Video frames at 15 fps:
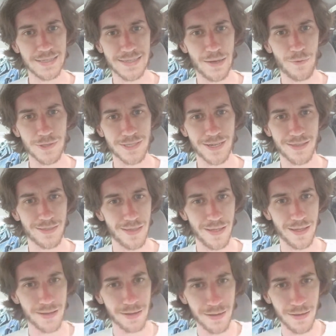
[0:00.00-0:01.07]
That wasn't a
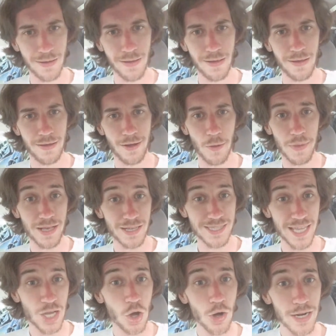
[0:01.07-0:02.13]
thing, because
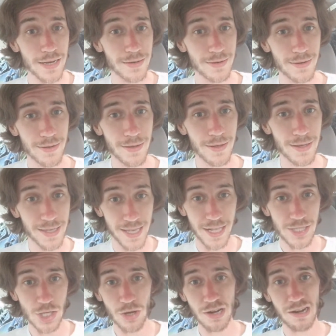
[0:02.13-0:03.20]

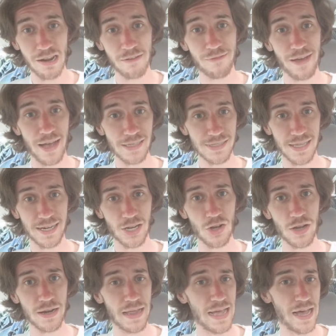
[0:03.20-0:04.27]
kids couldn't invest. They
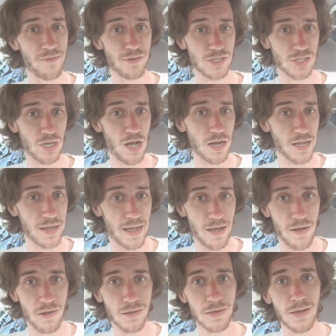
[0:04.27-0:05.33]
couldn't have a stock
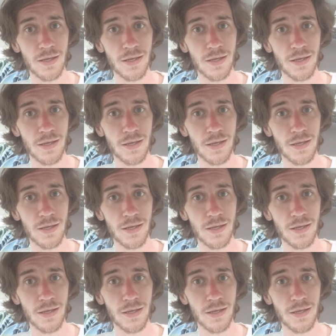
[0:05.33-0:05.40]
account.